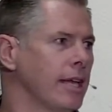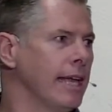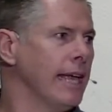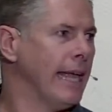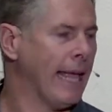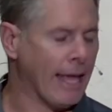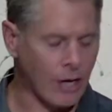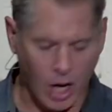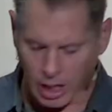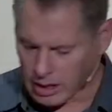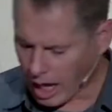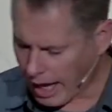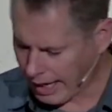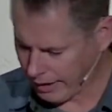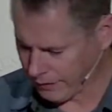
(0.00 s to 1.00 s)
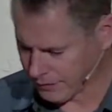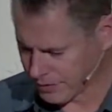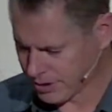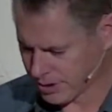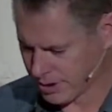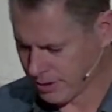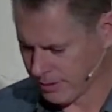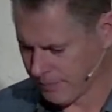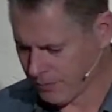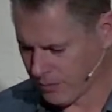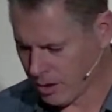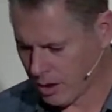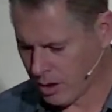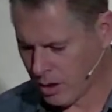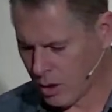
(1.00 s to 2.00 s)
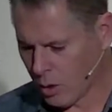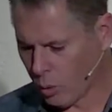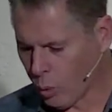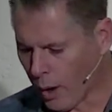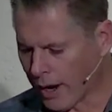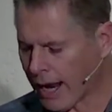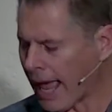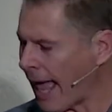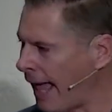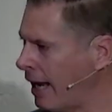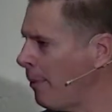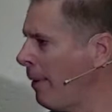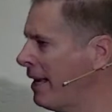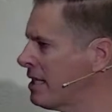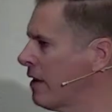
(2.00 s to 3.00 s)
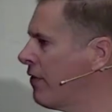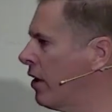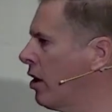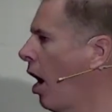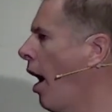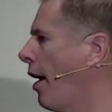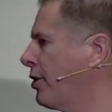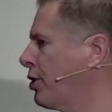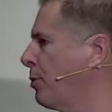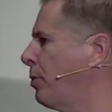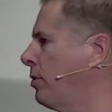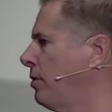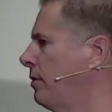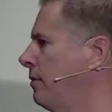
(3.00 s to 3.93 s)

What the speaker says: in our lives where enemies of the gospel